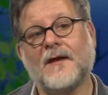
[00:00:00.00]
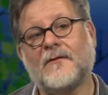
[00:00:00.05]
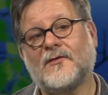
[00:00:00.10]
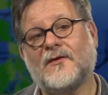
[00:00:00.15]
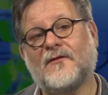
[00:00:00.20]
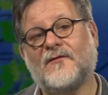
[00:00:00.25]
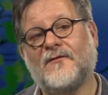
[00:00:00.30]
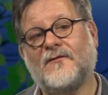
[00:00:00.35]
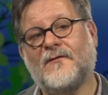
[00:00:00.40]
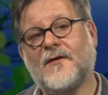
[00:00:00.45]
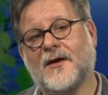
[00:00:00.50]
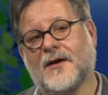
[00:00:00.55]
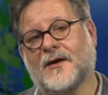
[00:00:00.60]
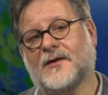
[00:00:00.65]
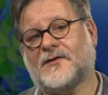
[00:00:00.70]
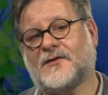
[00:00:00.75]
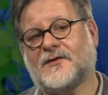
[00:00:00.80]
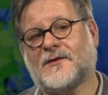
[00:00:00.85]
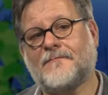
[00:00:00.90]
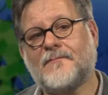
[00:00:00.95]
The
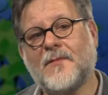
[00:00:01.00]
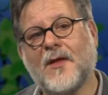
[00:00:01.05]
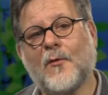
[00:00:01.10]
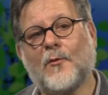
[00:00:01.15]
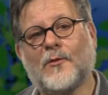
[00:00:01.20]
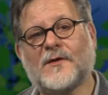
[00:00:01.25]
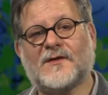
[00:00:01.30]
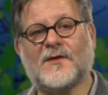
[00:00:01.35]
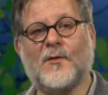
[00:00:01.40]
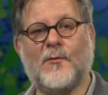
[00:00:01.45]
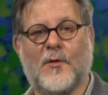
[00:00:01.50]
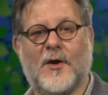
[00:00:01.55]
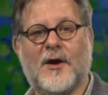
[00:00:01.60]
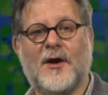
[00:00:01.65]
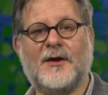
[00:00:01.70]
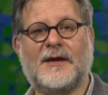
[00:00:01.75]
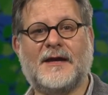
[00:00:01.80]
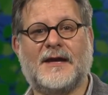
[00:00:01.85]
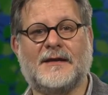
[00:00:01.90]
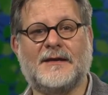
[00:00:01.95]
first was the
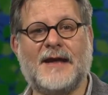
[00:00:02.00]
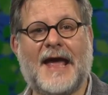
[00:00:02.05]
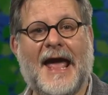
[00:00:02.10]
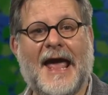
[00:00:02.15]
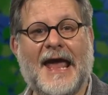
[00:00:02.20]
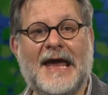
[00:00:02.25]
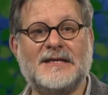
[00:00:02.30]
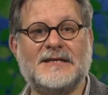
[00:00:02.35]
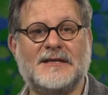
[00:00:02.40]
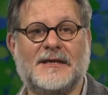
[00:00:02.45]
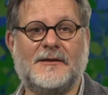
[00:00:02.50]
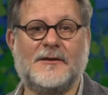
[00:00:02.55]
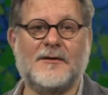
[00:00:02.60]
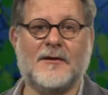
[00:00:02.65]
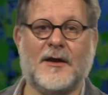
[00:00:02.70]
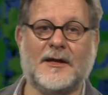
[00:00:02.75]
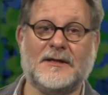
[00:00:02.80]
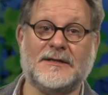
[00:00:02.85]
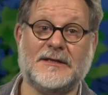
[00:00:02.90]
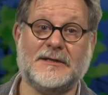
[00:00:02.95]
work in
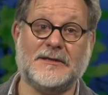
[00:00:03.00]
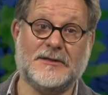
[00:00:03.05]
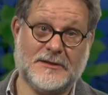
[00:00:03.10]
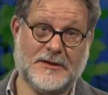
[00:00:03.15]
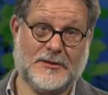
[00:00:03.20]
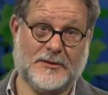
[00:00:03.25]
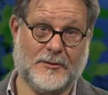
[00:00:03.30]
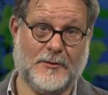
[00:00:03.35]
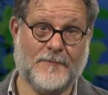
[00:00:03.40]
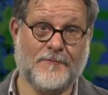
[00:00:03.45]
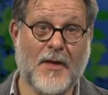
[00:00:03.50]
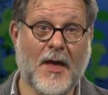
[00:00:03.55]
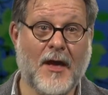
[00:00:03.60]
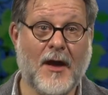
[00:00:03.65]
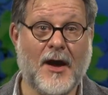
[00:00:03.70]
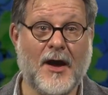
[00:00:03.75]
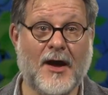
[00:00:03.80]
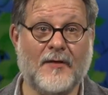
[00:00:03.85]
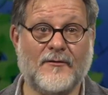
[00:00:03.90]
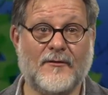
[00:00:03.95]
1892
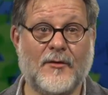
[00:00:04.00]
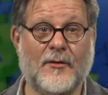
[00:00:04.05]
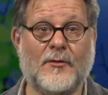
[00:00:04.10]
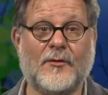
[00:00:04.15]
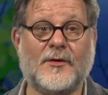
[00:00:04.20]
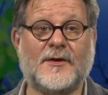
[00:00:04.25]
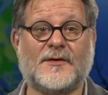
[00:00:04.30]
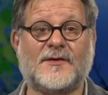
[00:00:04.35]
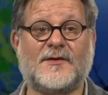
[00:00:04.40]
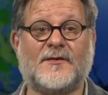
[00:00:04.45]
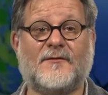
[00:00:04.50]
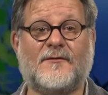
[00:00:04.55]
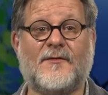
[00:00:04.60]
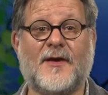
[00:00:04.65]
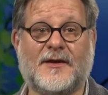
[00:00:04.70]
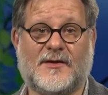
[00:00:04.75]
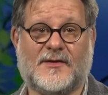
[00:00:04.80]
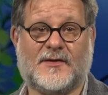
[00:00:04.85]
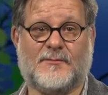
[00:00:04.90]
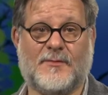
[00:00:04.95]
of August
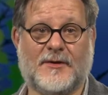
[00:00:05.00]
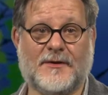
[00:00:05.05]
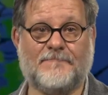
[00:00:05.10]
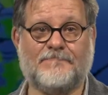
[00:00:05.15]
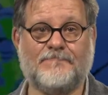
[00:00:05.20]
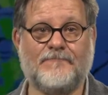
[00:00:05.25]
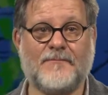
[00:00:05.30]
Weismann.